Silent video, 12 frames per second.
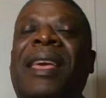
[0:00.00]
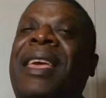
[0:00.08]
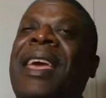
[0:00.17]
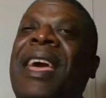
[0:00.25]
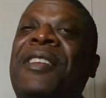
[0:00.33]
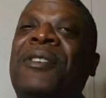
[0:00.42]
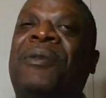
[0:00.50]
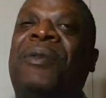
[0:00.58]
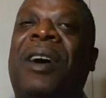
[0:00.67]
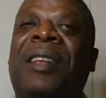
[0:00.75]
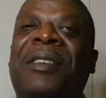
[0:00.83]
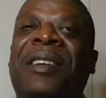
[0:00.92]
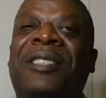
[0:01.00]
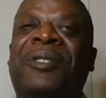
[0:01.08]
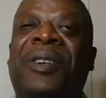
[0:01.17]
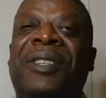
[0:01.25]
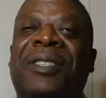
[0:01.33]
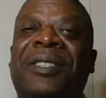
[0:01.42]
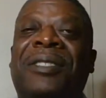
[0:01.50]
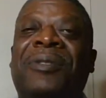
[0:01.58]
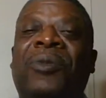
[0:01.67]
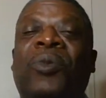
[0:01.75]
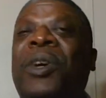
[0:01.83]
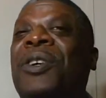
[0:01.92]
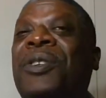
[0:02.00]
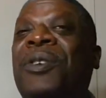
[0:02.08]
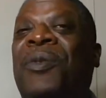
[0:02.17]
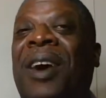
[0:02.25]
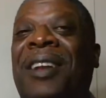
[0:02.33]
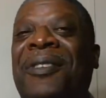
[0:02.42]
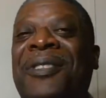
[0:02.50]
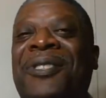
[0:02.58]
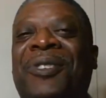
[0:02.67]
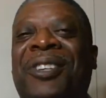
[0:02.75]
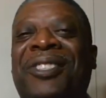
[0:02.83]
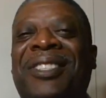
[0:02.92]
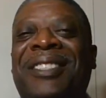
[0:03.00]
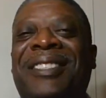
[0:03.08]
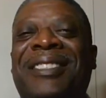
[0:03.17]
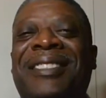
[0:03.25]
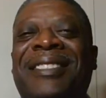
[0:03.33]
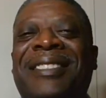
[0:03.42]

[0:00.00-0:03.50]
Can you follow instructions? Will you follow instructions?